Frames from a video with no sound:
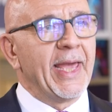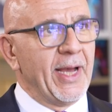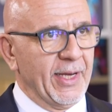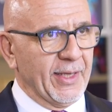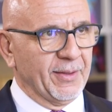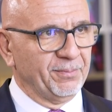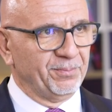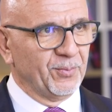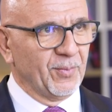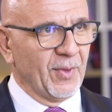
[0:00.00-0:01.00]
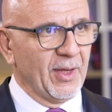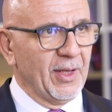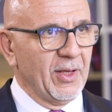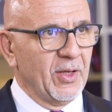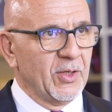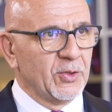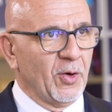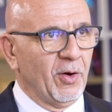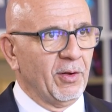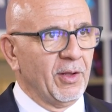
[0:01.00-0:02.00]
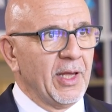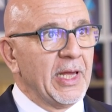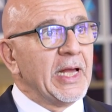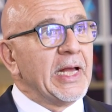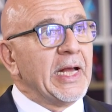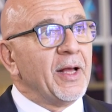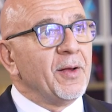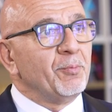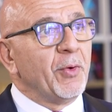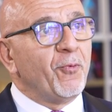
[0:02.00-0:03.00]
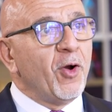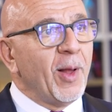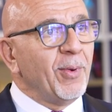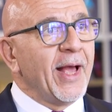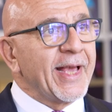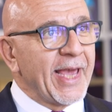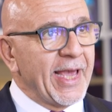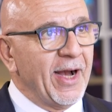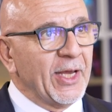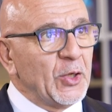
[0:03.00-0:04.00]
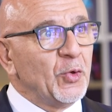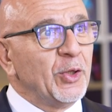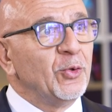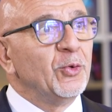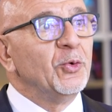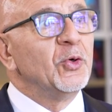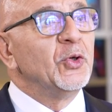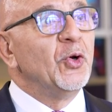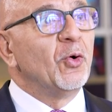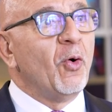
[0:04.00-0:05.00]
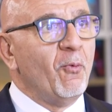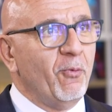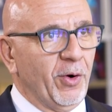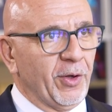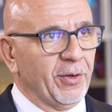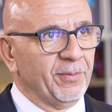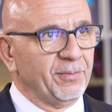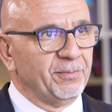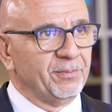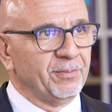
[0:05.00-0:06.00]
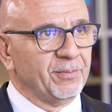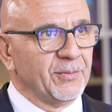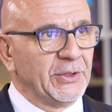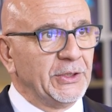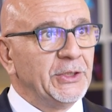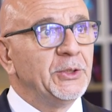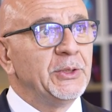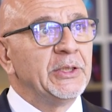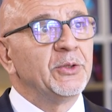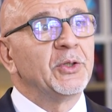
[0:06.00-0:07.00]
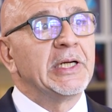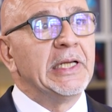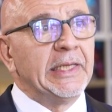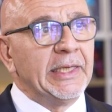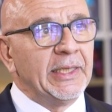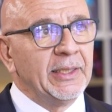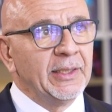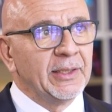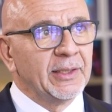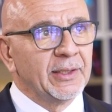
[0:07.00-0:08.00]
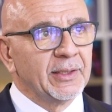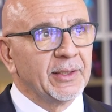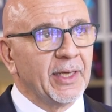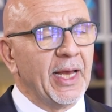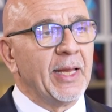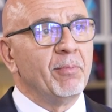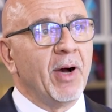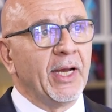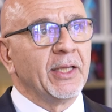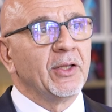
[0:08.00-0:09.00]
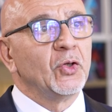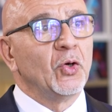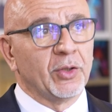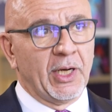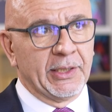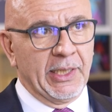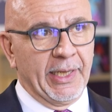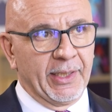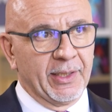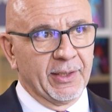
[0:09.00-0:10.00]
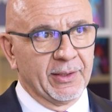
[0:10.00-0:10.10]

AI. So before applying AI, you need to do your homework. You need to clean and mine your data lake.